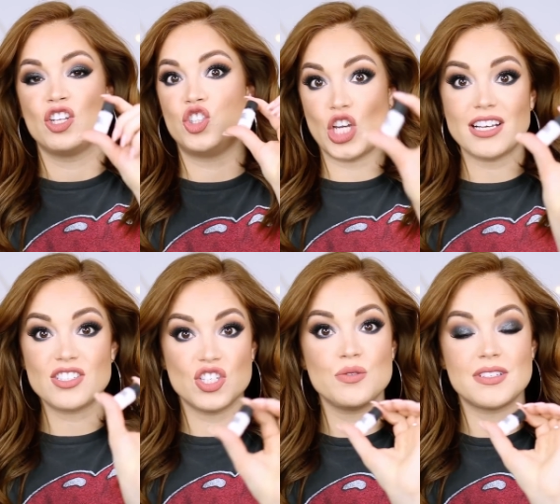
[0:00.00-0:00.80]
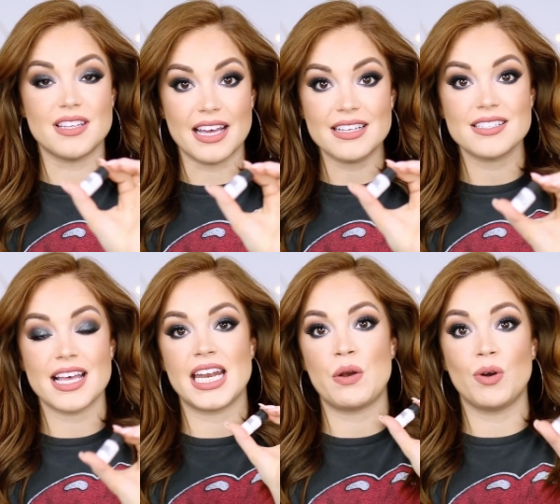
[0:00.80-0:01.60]
just use this
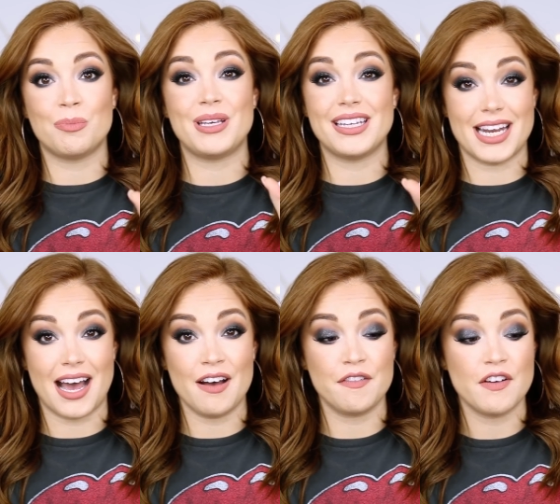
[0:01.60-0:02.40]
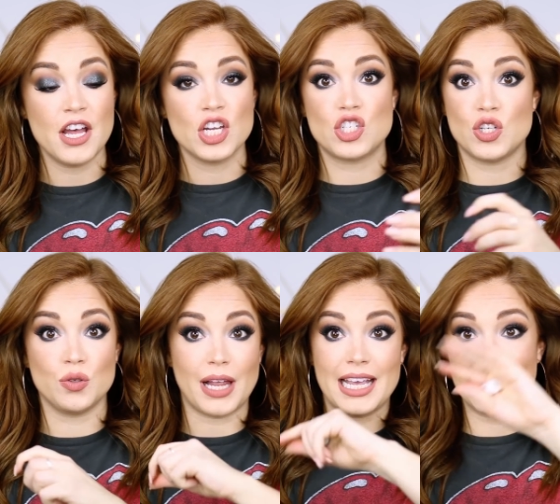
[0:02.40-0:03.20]
and it will be enough
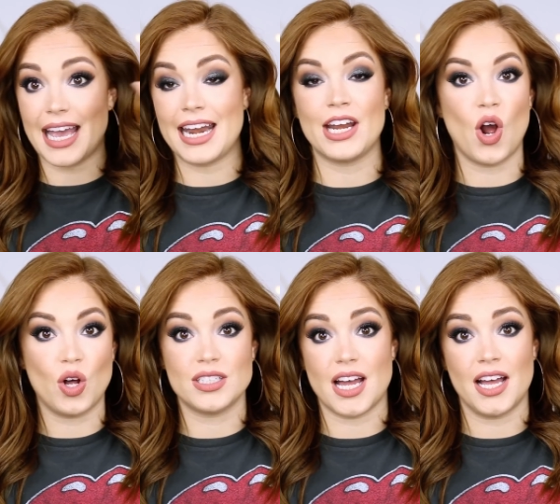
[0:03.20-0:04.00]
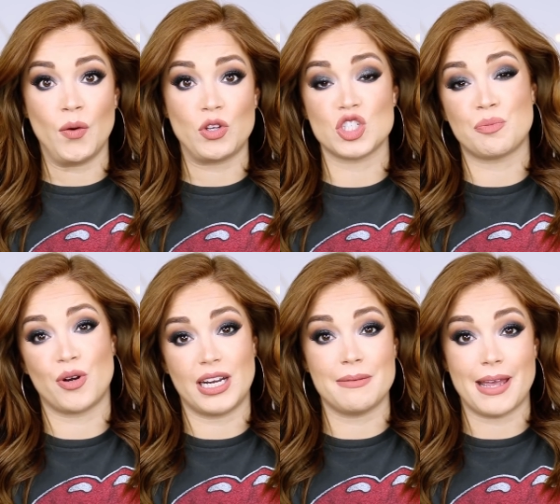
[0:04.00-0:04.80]
to like get it all done, which is
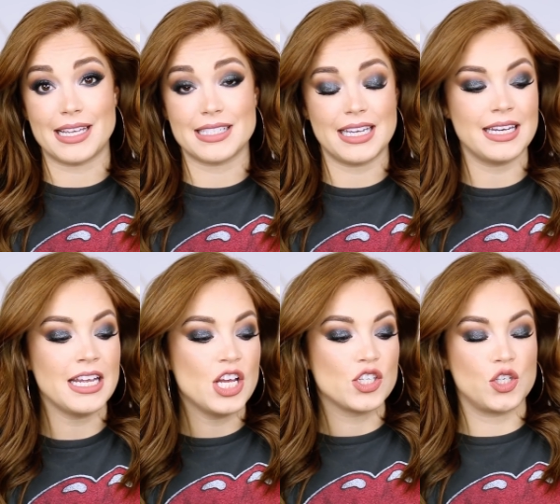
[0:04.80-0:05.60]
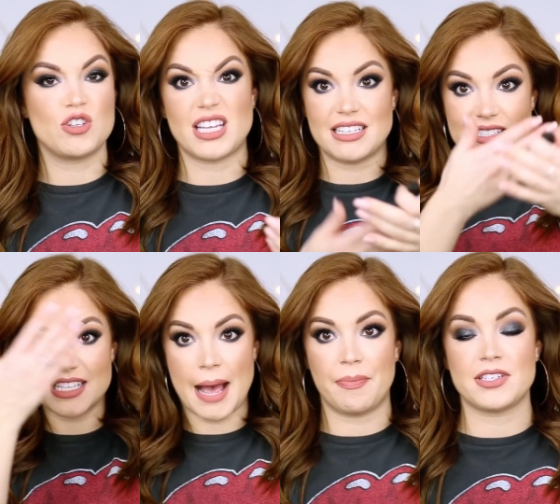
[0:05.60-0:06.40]
pretty amazing. So you just like
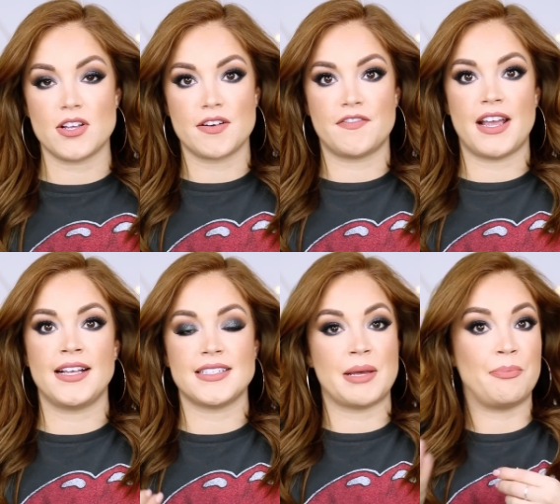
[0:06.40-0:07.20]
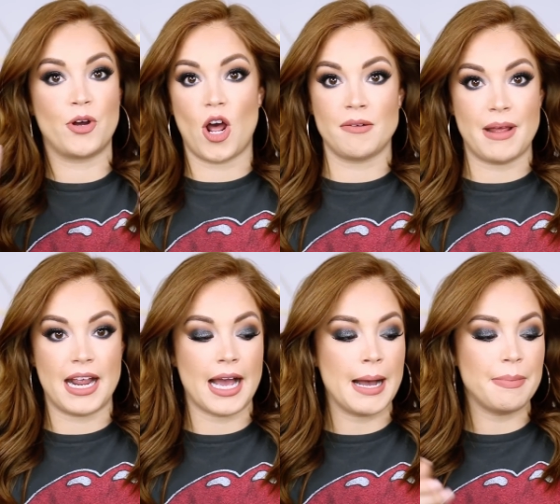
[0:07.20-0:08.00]
slap this on your face and then put on
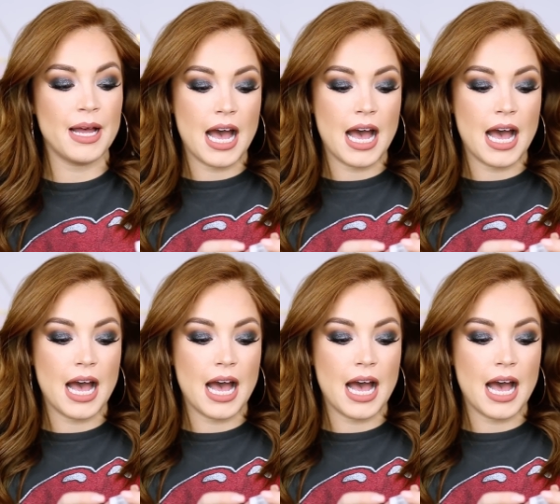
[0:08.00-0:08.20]
makeup.